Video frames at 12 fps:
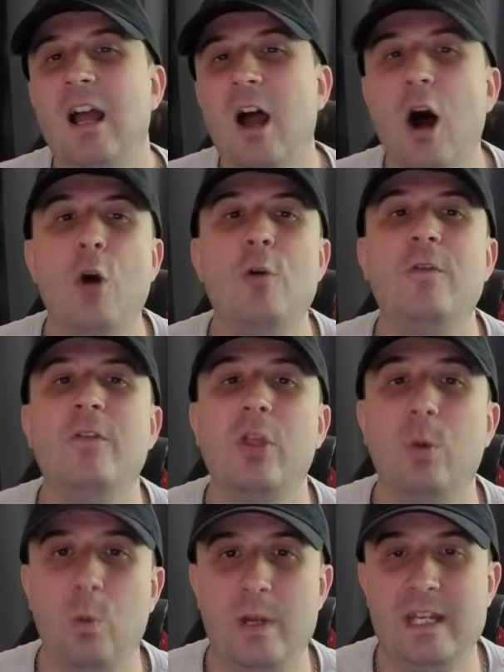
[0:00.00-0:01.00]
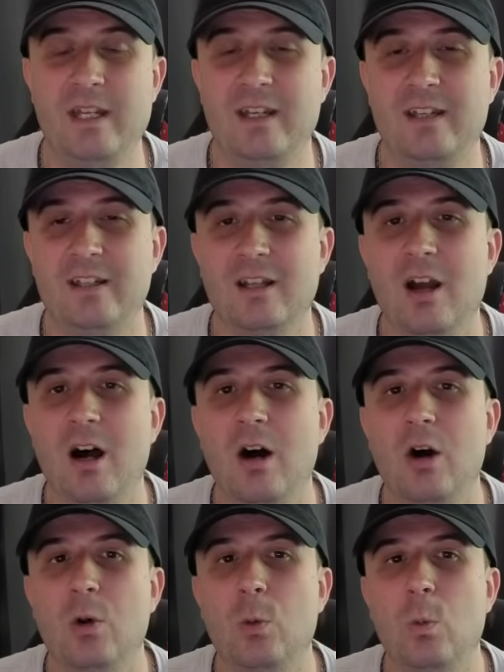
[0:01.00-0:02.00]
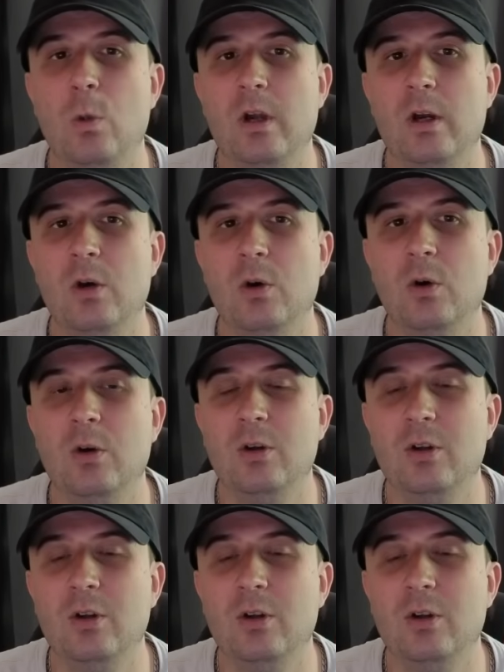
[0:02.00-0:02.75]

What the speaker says: Over the week, I will